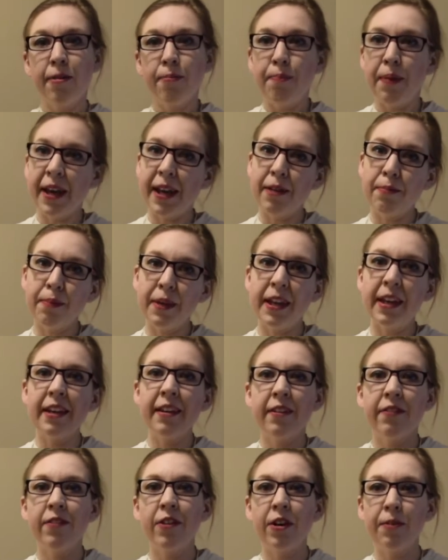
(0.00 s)
Bambi
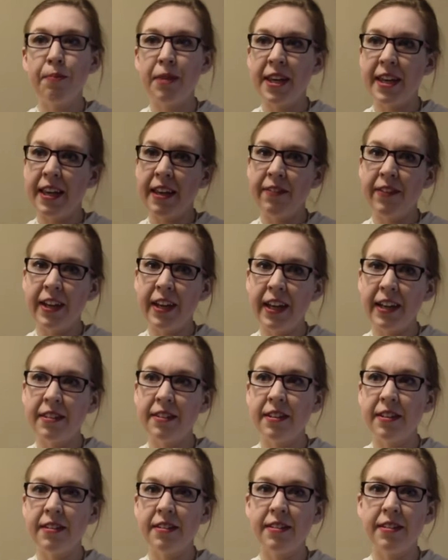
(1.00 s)
will be giving
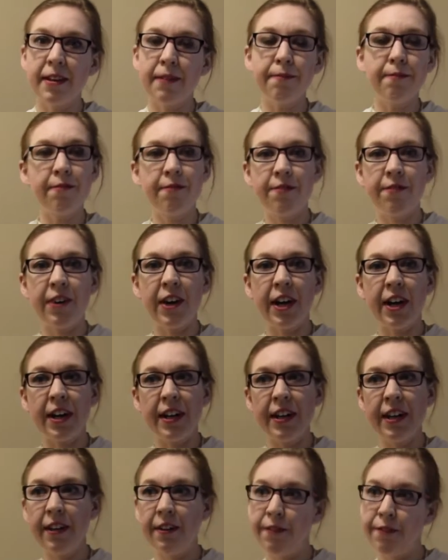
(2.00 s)
us some
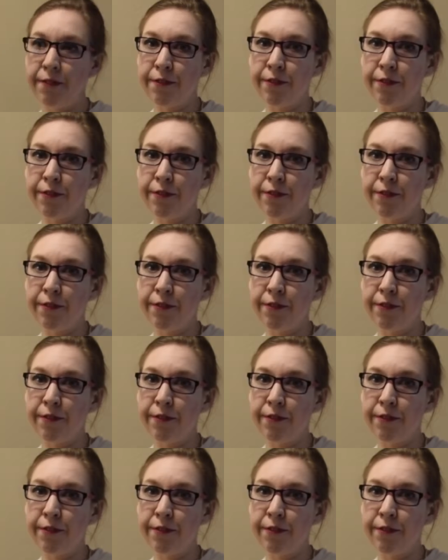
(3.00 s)
fun